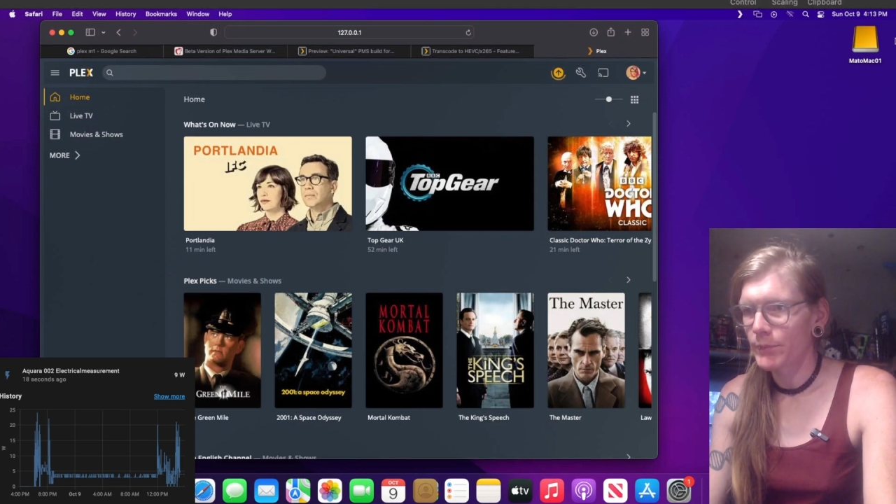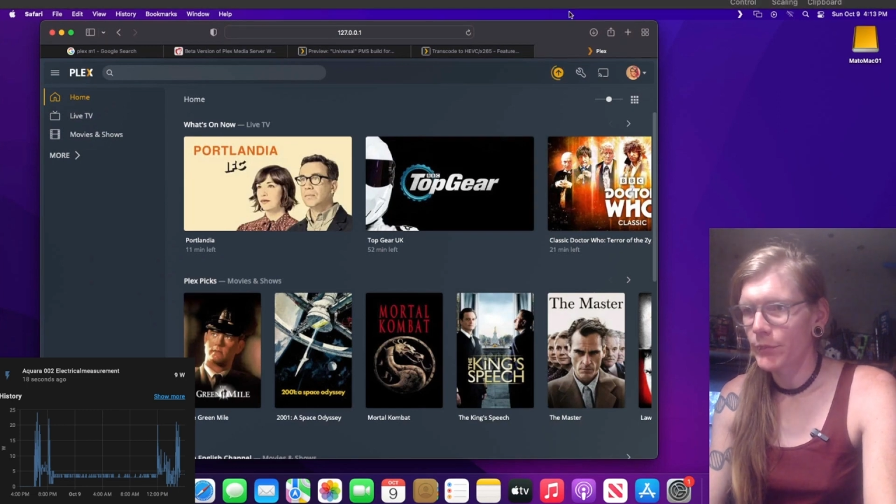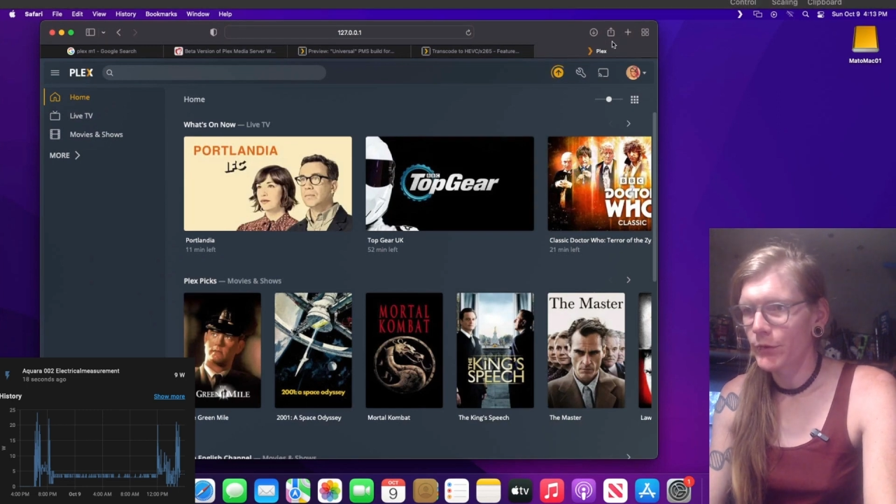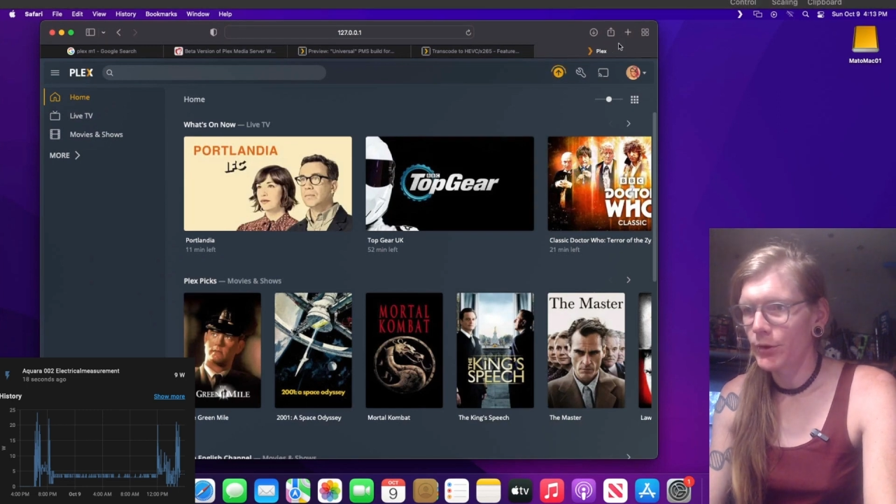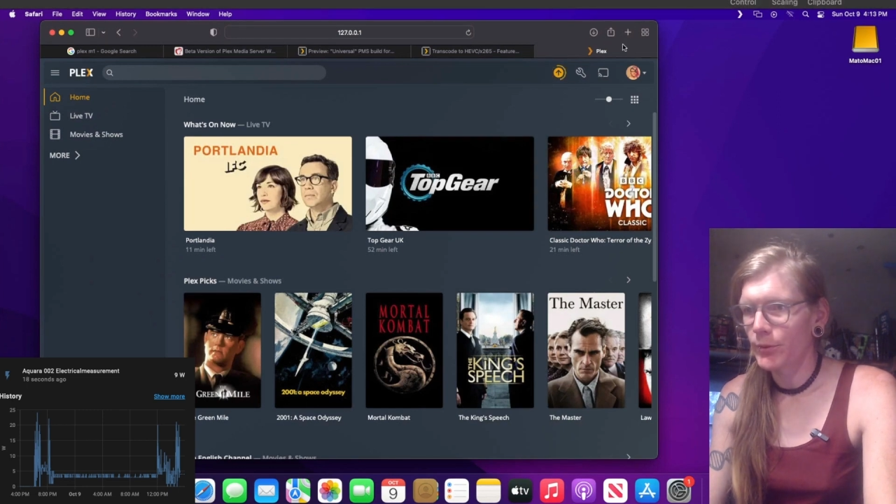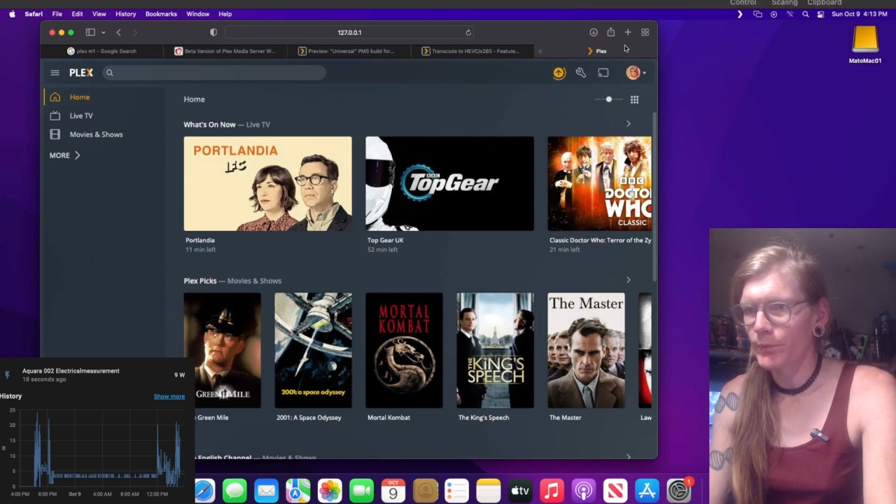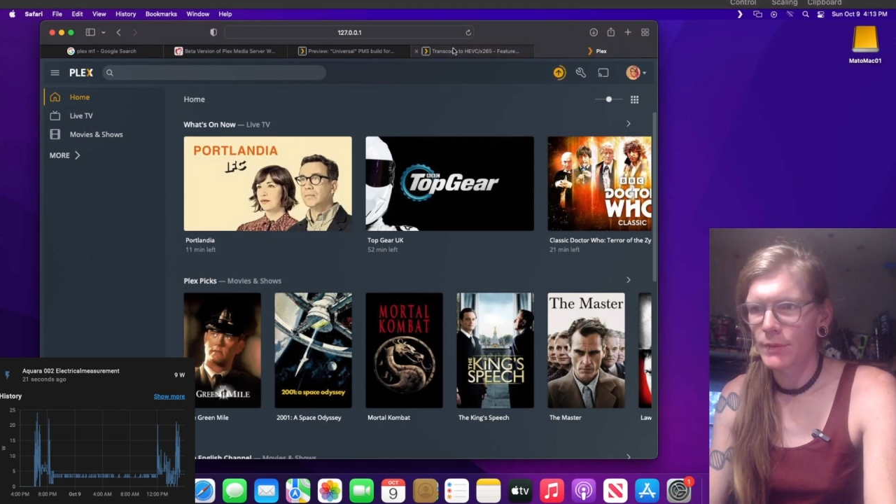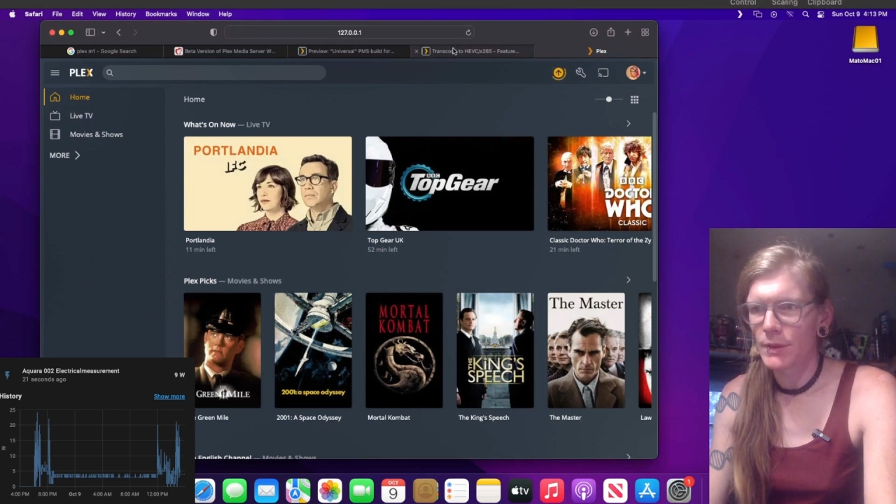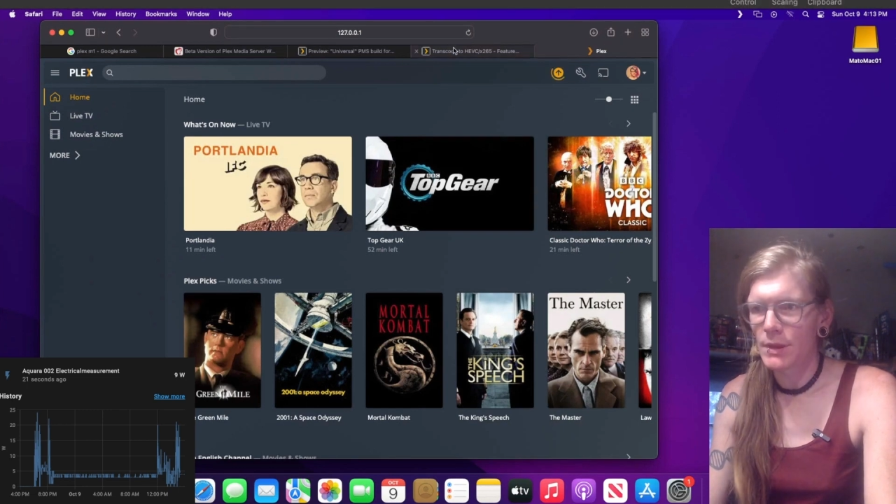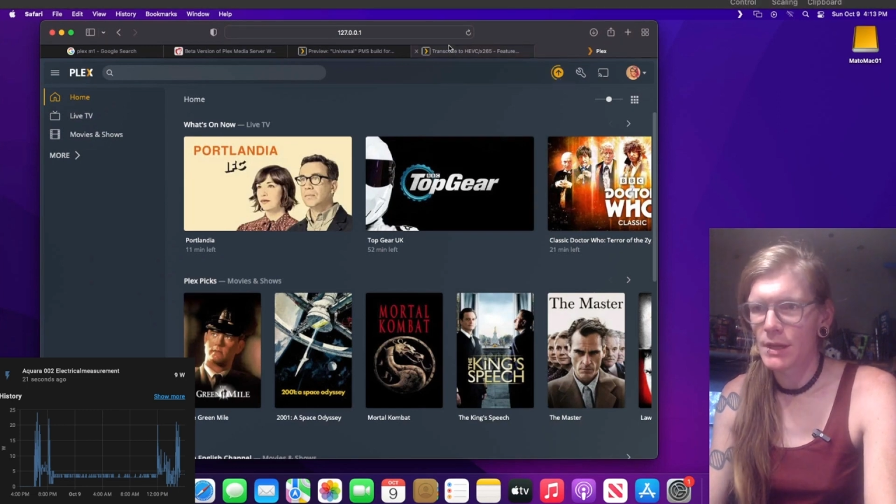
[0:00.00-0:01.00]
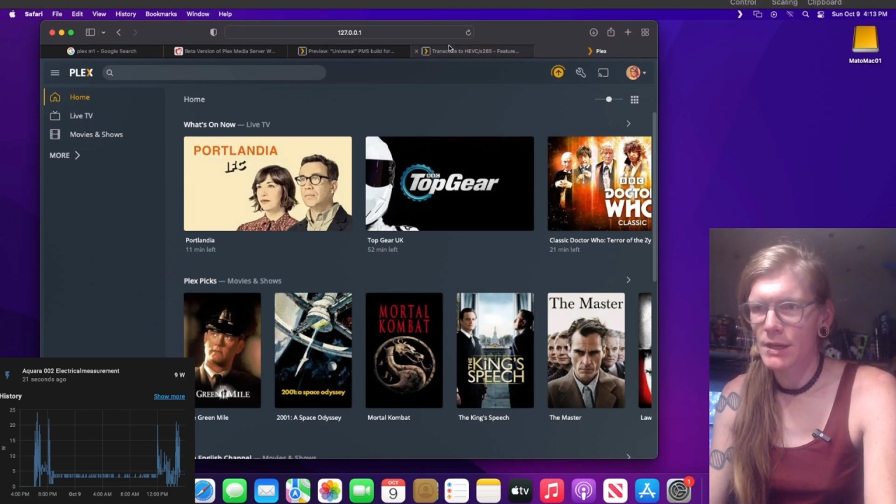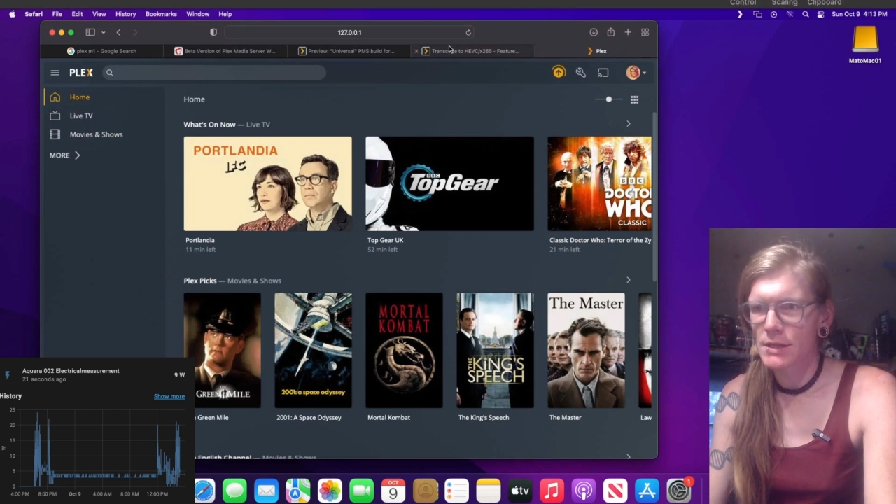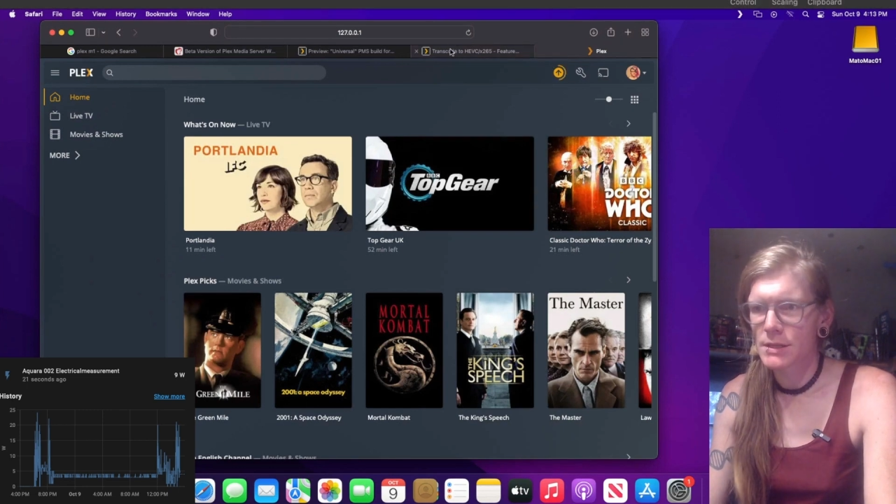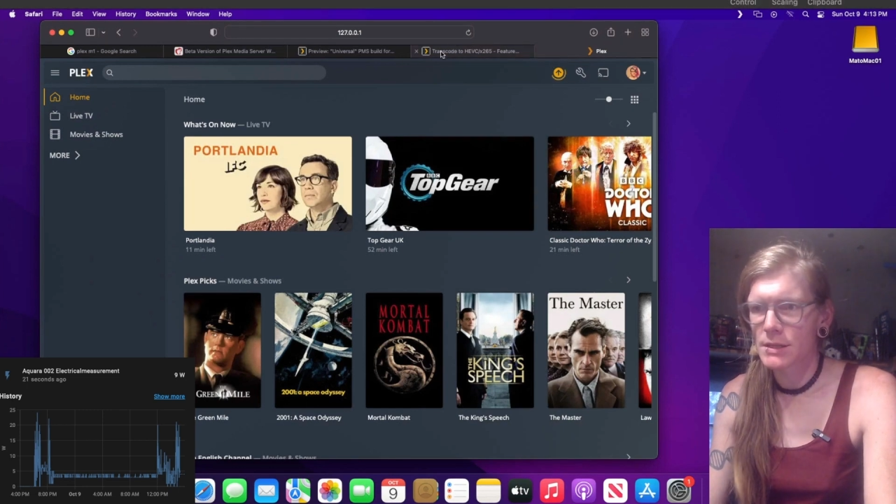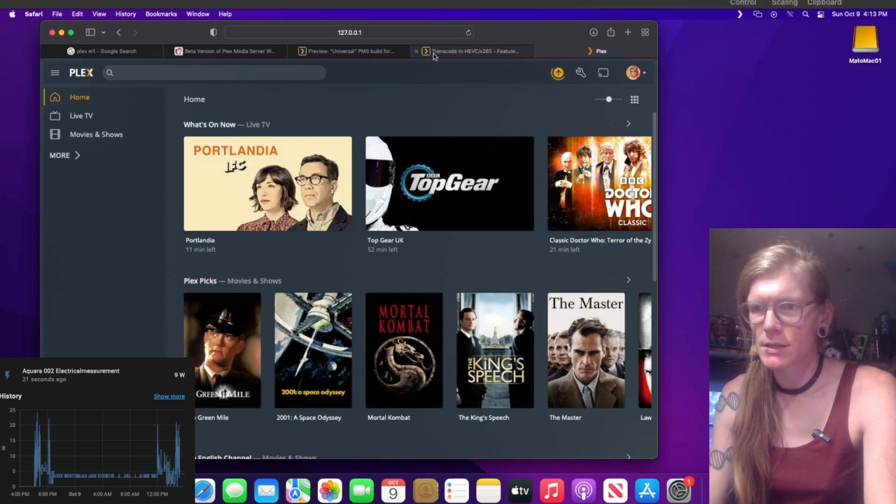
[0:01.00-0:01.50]
So
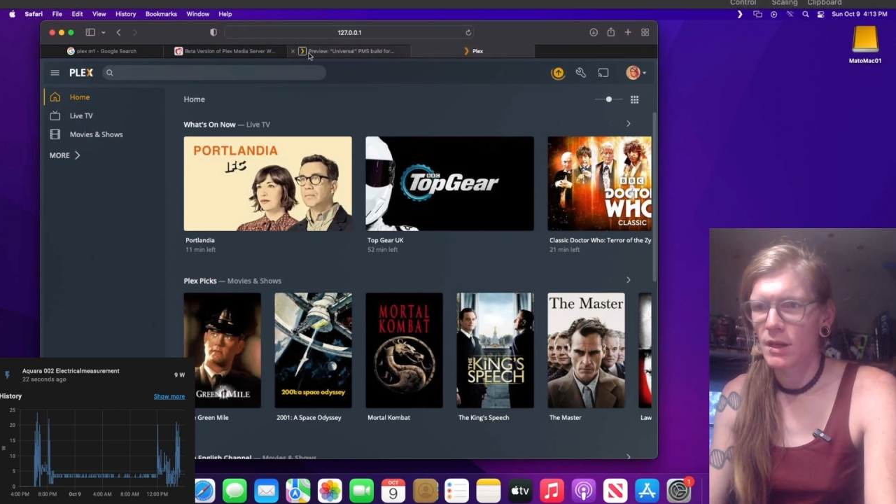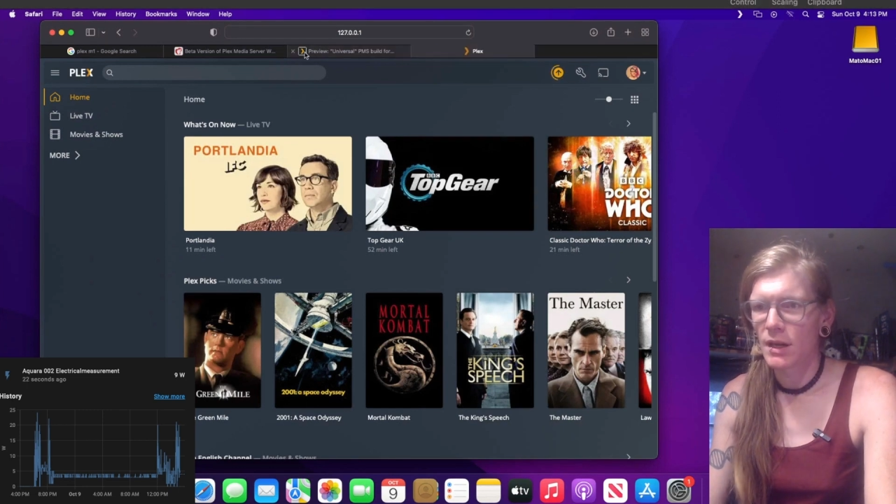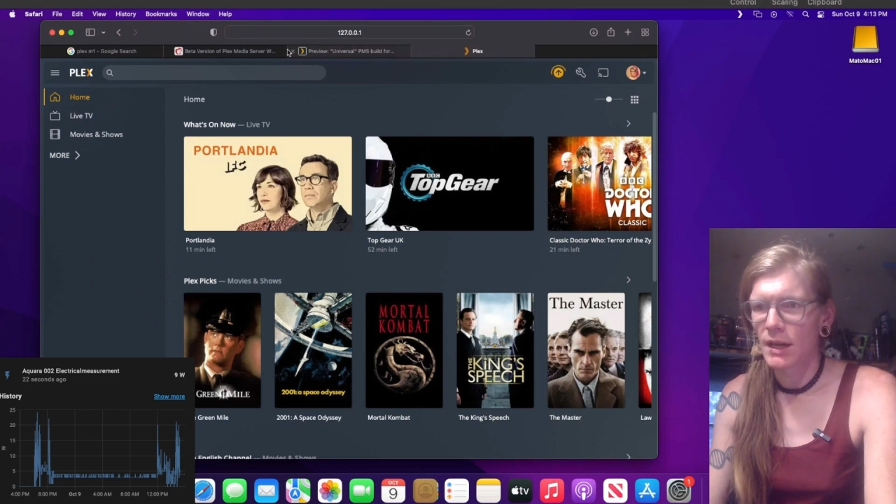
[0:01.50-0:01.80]
next